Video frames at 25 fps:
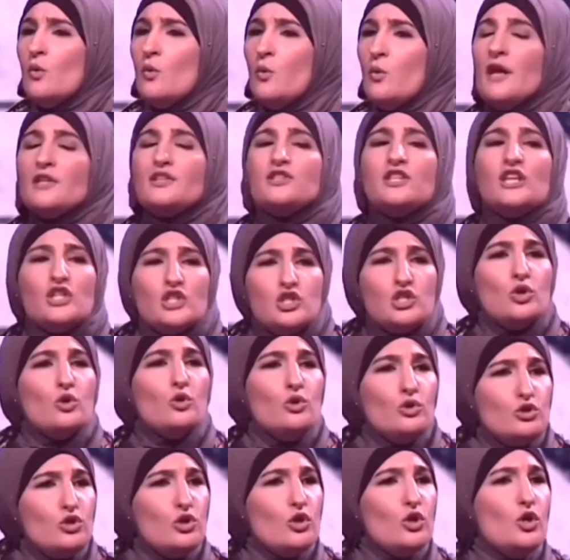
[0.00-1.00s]
What did
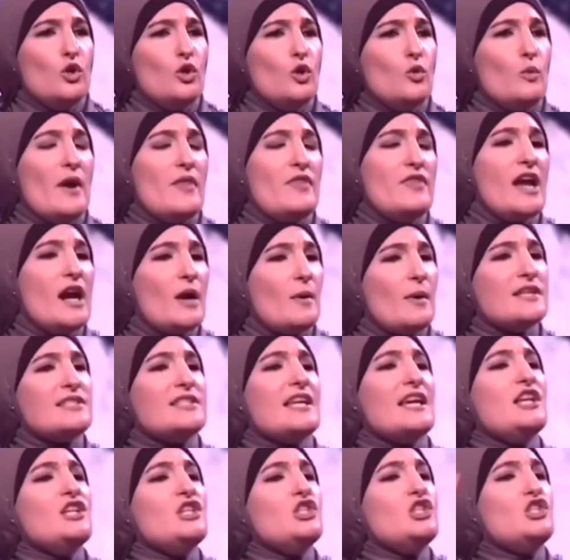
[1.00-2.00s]
you do when there was
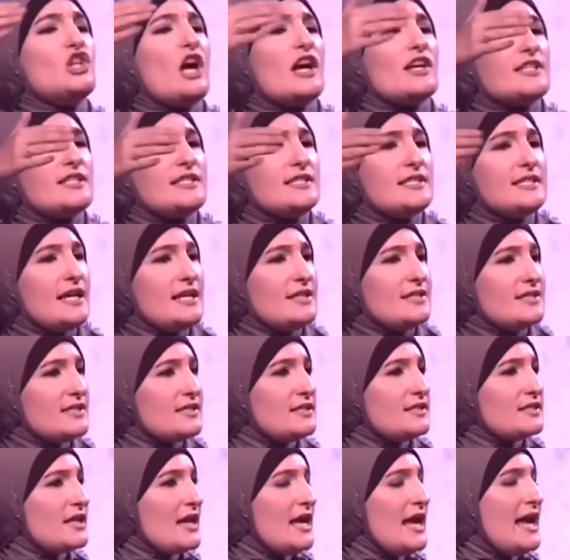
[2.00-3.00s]

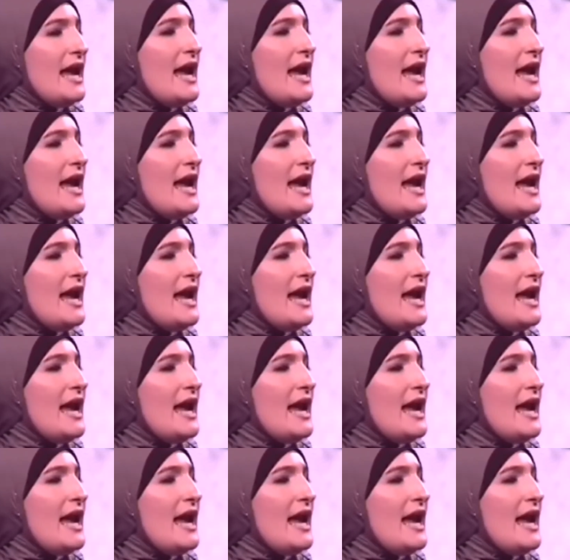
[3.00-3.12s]
injustice